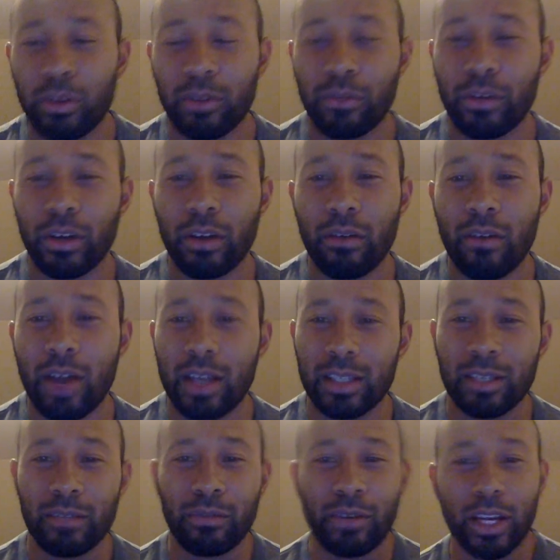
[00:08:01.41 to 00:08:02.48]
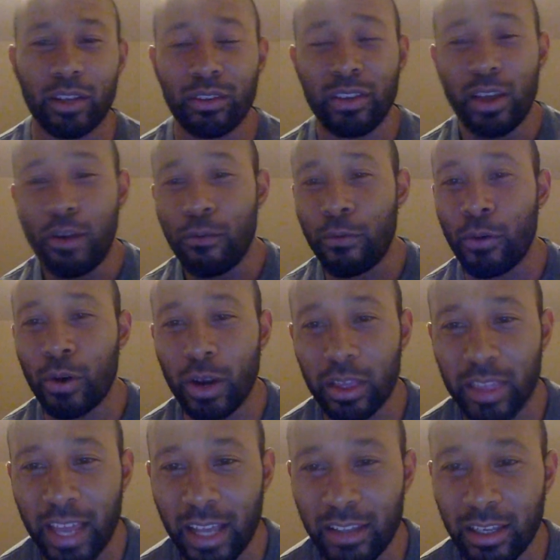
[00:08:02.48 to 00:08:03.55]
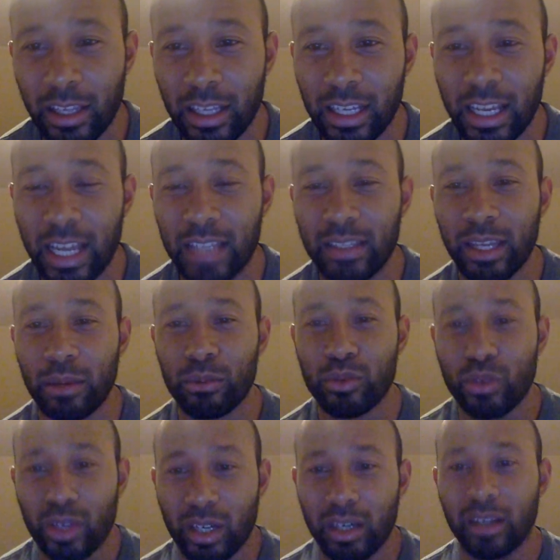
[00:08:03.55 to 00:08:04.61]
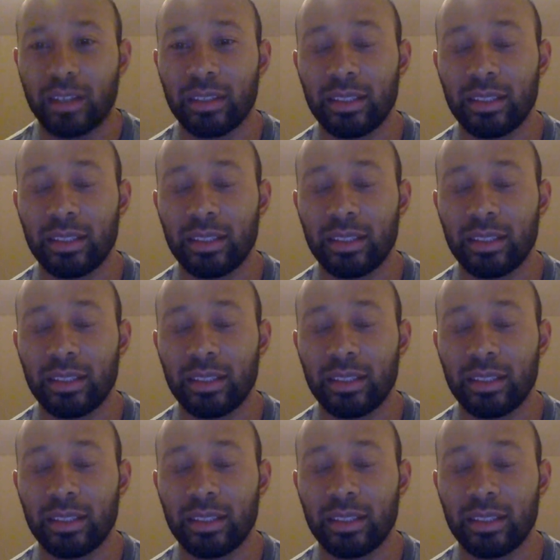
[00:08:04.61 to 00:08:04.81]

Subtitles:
in the fucking garage than a fucking $400,000 goddamn truck.